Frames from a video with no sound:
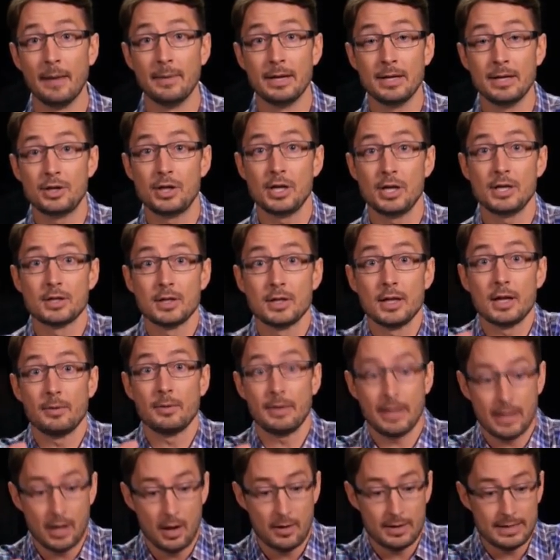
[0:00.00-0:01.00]
I mean, she's
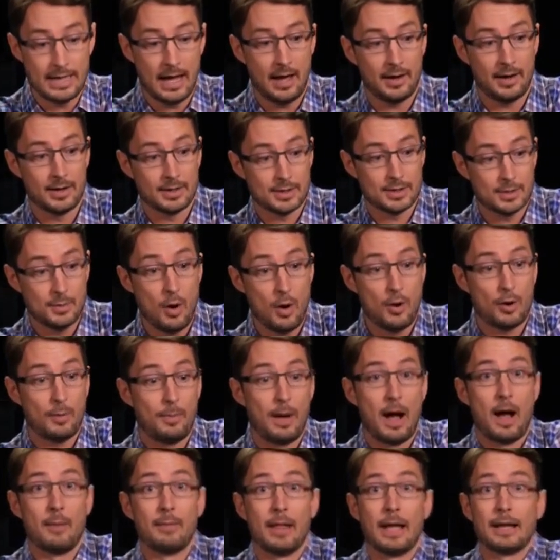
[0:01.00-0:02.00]
literally going down in a
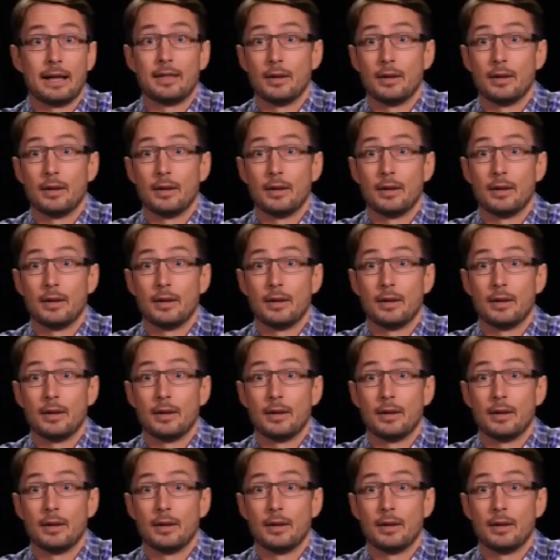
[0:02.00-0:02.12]
smoke bomb